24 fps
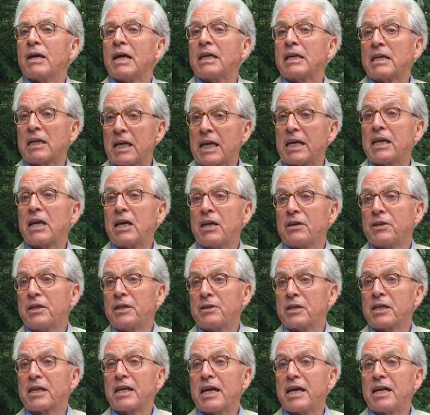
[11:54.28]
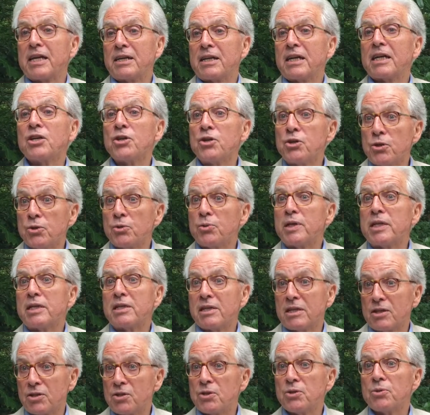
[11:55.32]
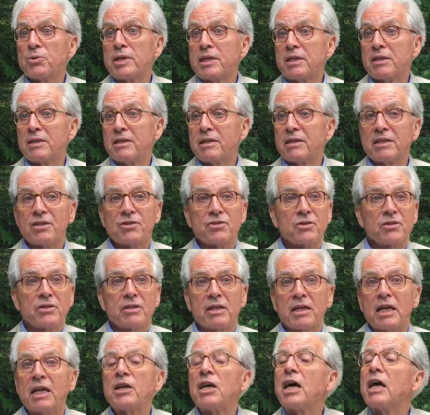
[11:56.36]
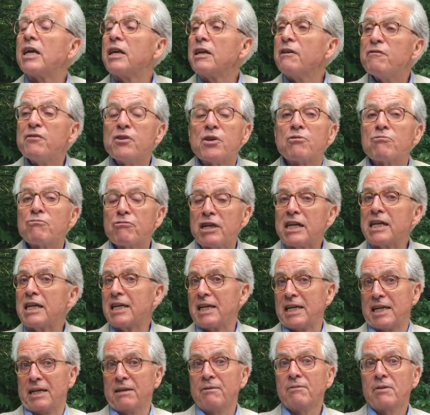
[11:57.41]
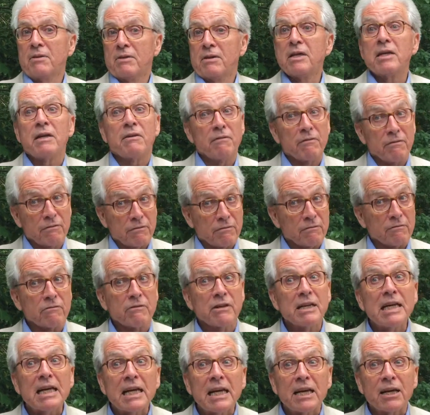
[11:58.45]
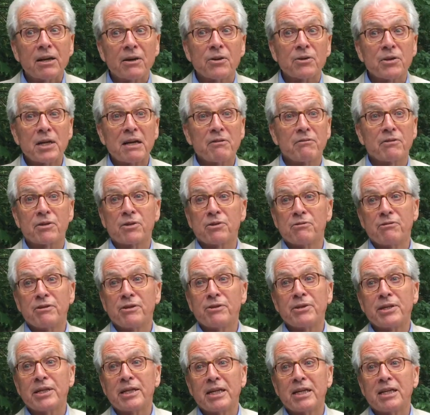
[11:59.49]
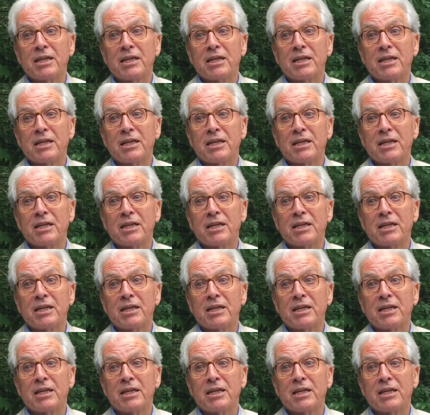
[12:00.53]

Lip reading: and get at it again and do it and do it. And if you're really, really going to have a career in